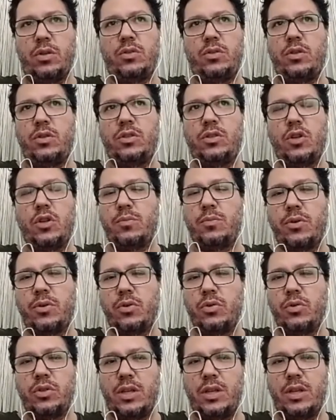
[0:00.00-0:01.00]
It's not
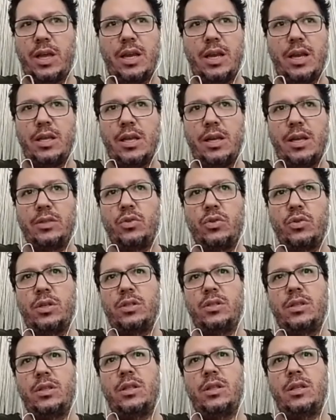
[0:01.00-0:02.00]
producing any
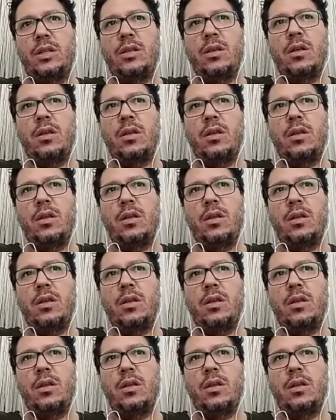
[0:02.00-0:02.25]
electricity,